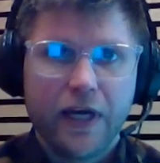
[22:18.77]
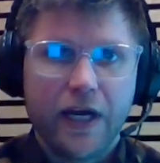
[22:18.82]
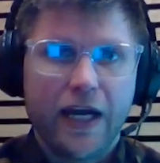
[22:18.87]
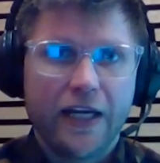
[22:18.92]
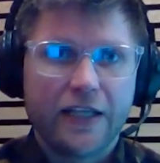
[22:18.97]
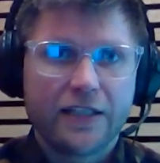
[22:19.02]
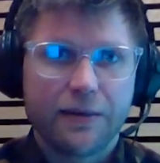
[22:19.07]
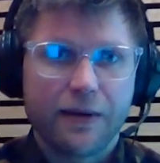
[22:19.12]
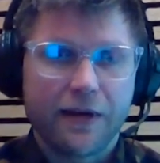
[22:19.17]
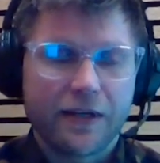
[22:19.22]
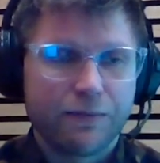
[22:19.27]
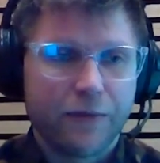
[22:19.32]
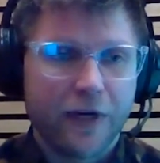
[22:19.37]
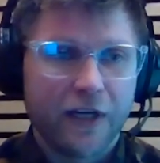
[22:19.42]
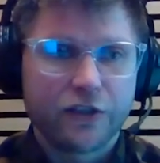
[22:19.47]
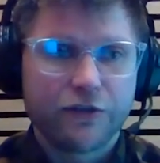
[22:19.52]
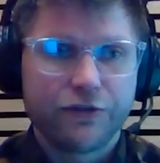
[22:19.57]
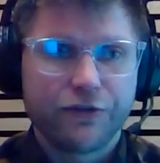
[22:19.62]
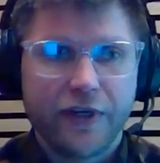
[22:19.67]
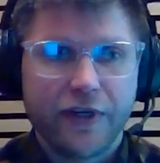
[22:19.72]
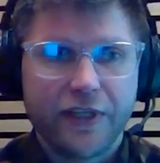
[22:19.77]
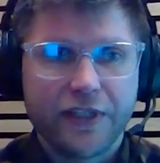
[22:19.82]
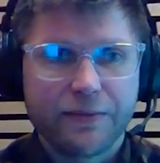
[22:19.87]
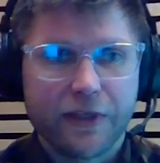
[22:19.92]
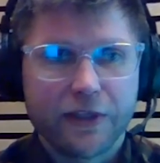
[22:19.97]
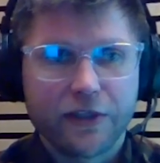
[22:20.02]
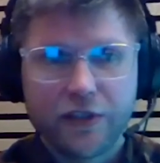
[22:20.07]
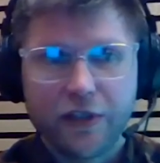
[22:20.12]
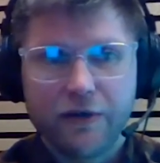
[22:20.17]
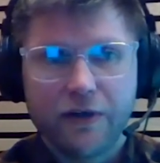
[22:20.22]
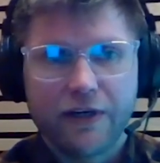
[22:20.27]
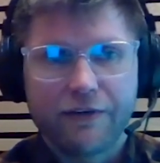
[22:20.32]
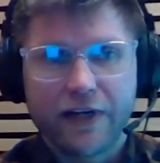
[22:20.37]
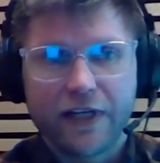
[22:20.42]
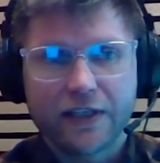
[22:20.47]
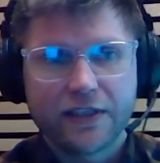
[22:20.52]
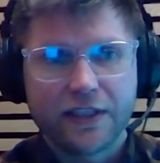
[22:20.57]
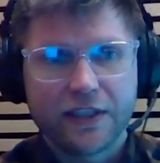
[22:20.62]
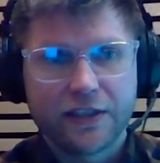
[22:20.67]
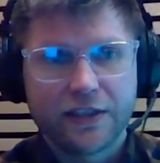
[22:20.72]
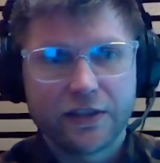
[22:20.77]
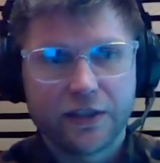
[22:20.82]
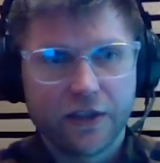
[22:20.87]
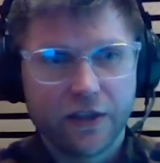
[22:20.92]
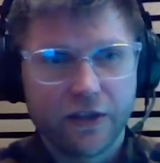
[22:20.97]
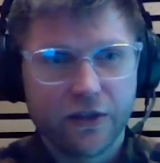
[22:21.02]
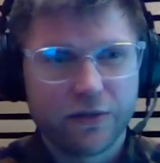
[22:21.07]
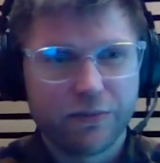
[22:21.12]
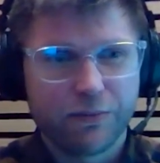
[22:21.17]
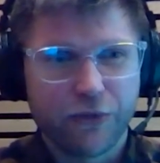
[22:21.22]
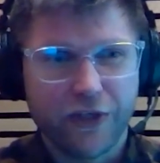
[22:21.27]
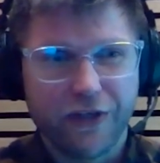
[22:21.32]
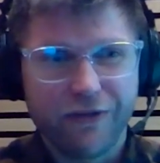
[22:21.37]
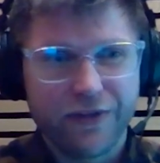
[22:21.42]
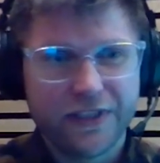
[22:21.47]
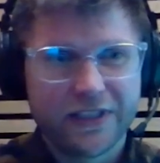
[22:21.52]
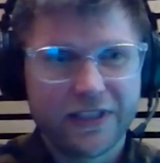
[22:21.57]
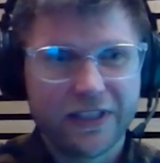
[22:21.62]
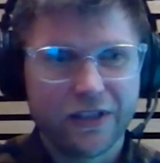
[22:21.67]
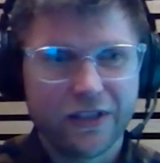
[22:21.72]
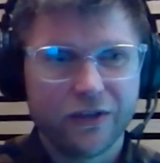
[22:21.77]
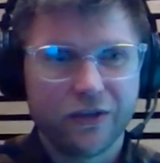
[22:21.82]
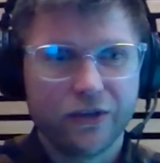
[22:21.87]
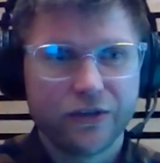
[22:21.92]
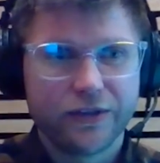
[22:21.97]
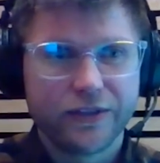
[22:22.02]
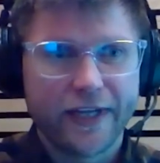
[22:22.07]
Exact match, phrase match don't have access to those previous signals.